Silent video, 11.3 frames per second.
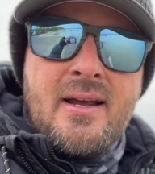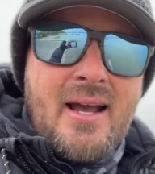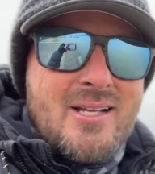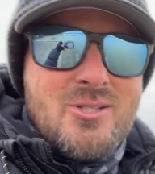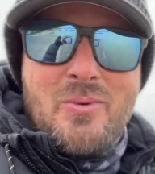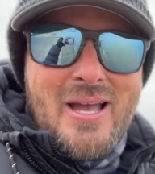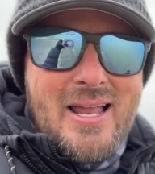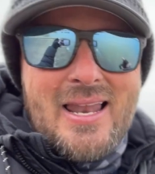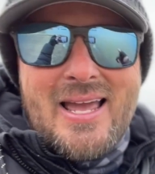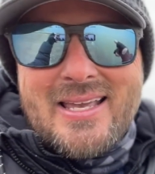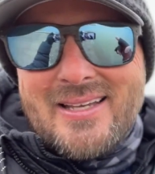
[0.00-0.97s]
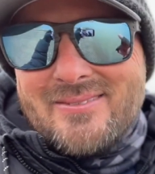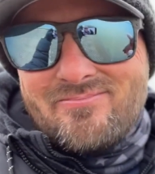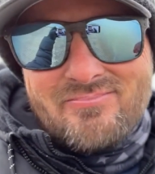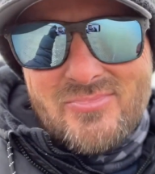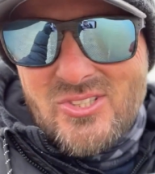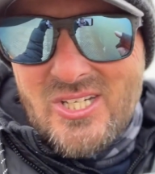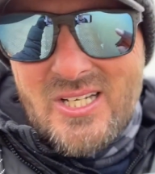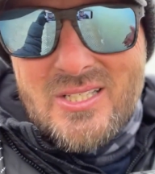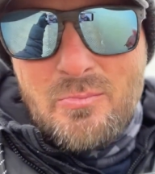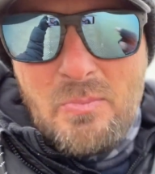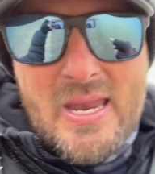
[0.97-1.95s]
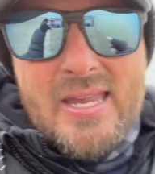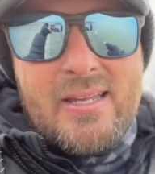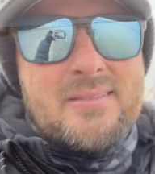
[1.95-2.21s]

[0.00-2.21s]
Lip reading: That's the way I like it. Just me.